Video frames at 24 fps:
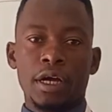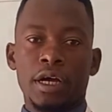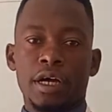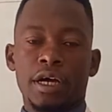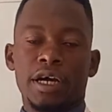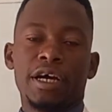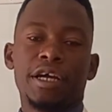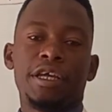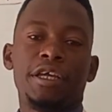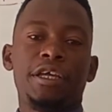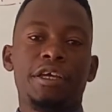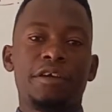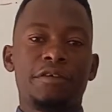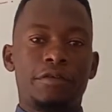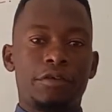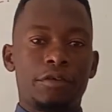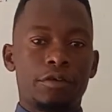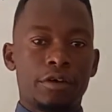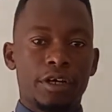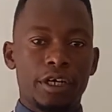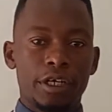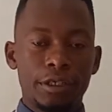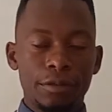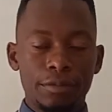Hi
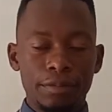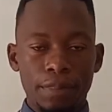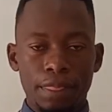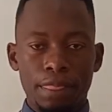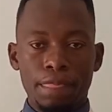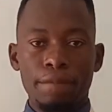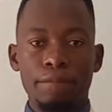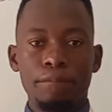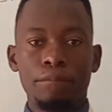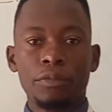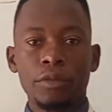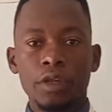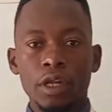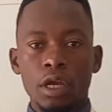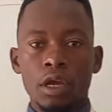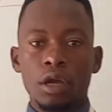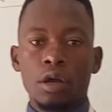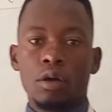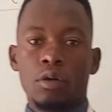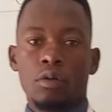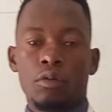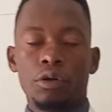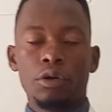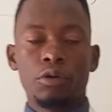everyone,
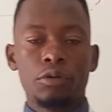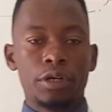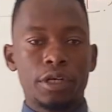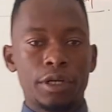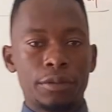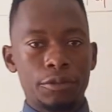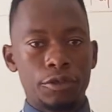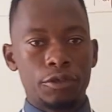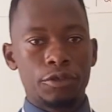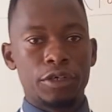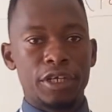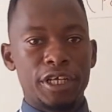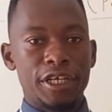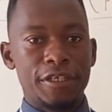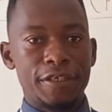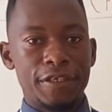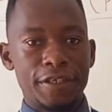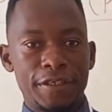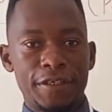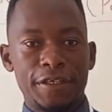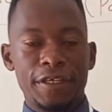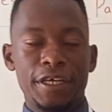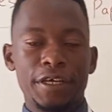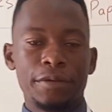welcome to
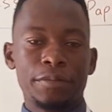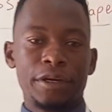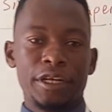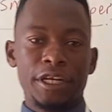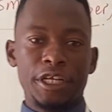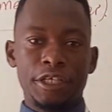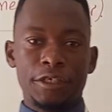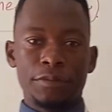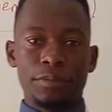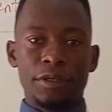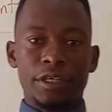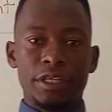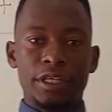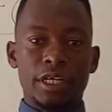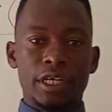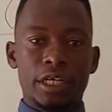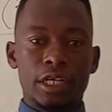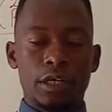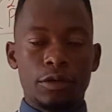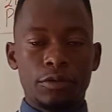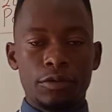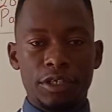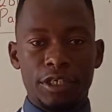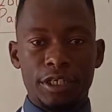ACCA Management
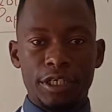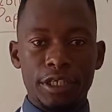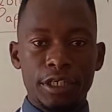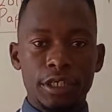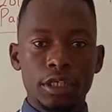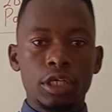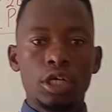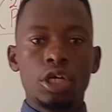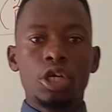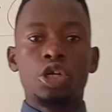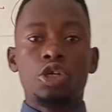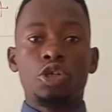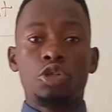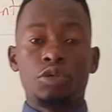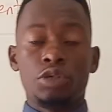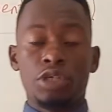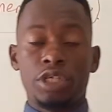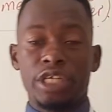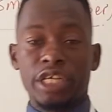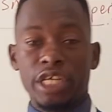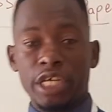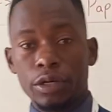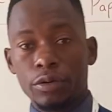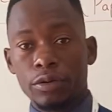Accounting.
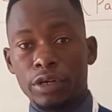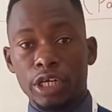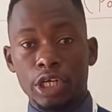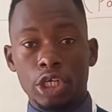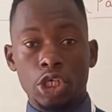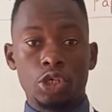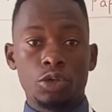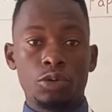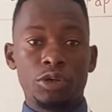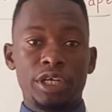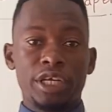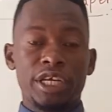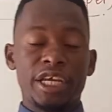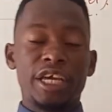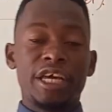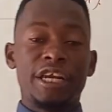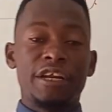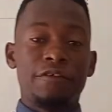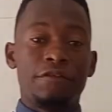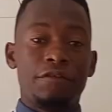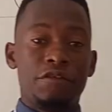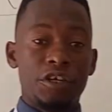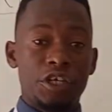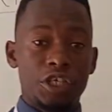Today we are doing a
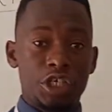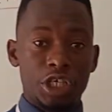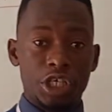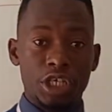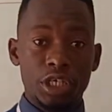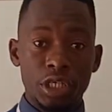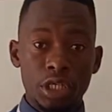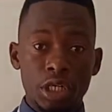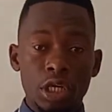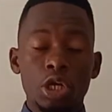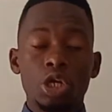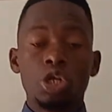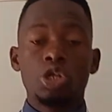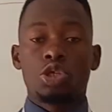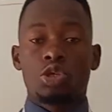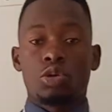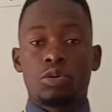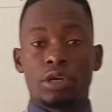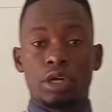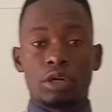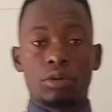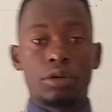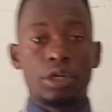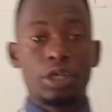revision, so
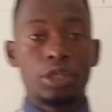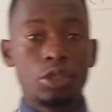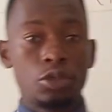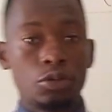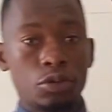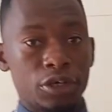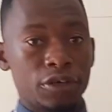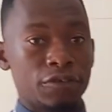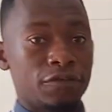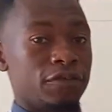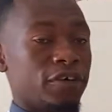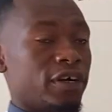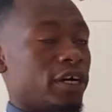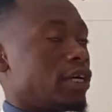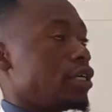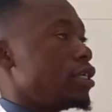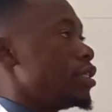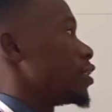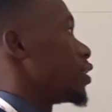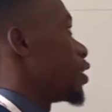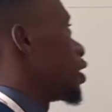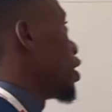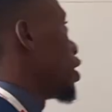we are going to revise